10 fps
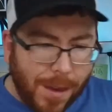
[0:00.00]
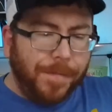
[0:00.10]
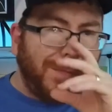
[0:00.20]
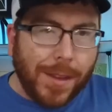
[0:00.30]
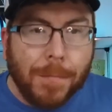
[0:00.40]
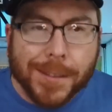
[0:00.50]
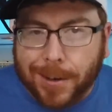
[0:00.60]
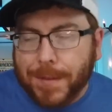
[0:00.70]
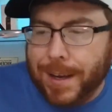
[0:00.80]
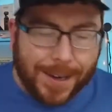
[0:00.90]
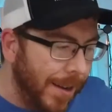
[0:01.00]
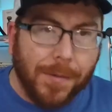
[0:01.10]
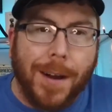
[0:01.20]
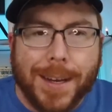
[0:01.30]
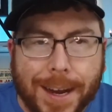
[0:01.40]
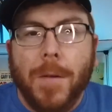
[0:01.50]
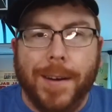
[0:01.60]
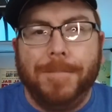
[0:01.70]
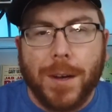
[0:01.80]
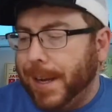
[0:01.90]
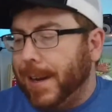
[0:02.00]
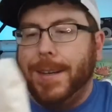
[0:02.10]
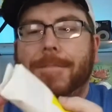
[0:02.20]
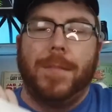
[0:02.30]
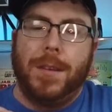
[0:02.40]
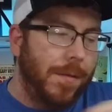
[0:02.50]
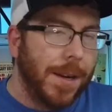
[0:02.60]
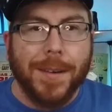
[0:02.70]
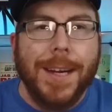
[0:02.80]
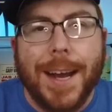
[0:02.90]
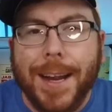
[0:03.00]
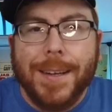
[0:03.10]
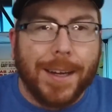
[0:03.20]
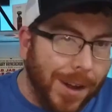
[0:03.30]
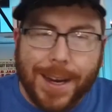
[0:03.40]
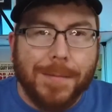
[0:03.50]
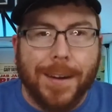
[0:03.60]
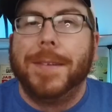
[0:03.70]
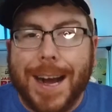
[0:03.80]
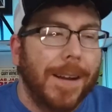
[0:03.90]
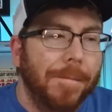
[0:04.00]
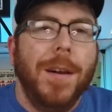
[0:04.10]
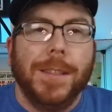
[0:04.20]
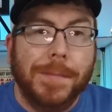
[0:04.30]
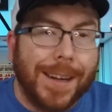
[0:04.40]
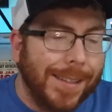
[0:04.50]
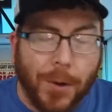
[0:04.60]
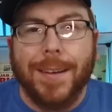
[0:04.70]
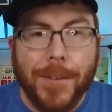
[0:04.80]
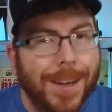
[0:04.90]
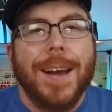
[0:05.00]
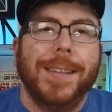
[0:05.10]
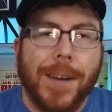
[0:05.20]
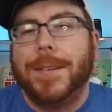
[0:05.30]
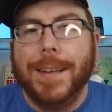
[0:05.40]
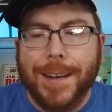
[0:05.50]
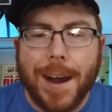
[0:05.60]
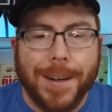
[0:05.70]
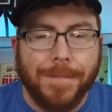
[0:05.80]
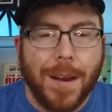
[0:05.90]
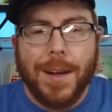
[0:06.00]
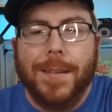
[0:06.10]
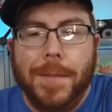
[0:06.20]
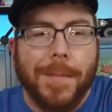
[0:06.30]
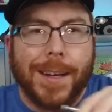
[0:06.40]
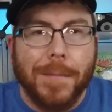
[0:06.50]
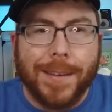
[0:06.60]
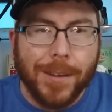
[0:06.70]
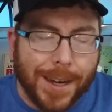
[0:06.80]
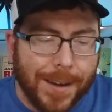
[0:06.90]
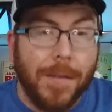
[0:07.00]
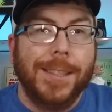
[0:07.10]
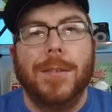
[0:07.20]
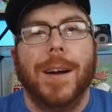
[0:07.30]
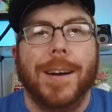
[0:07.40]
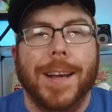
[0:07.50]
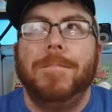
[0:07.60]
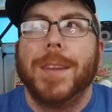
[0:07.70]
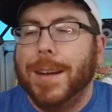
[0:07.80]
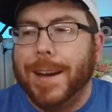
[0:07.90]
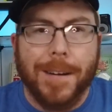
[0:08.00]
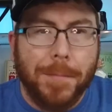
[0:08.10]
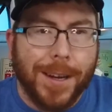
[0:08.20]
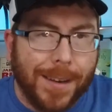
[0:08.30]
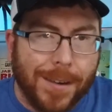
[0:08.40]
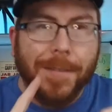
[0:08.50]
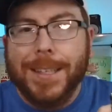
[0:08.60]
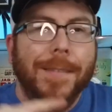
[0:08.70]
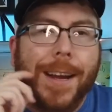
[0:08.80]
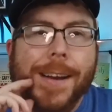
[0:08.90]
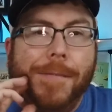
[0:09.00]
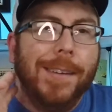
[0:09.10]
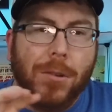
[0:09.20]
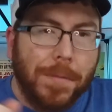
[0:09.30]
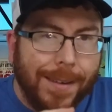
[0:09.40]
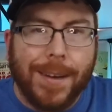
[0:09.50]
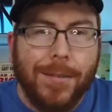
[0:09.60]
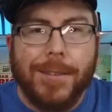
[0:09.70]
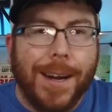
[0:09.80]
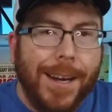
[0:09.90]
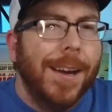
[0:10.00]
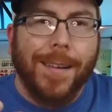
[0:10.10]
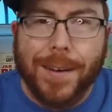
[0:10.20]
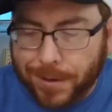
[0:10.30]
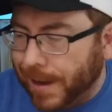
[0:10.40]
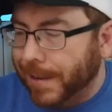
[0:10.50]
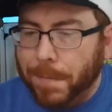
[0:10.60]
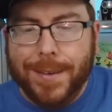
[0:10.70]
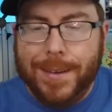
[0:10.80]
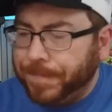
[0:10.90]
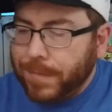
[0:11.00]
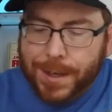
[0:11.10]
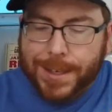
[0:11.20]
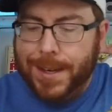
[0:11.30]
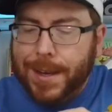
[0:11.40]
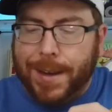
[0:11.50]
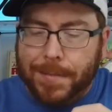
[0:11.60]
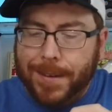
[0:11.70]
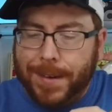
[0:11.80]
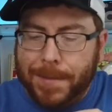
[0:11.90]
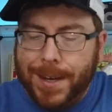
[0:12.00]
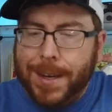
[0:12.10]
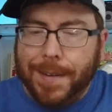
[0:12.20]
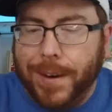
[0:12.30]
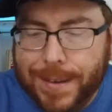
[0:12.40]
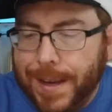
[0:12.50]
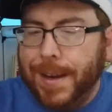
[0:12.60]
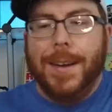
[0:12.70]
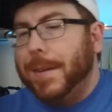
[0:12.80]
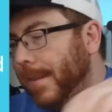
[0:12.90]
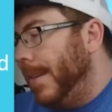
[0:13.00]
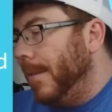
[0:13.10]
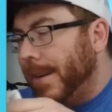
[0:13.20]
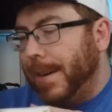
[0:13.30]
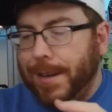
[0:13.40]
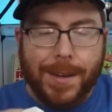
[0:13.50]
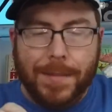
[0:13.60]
Number 10 was Hill Country Mild. Now the Hill Country jerky is different from the regular jerky. The difference between the two is that one is very flat, and then the other is kind of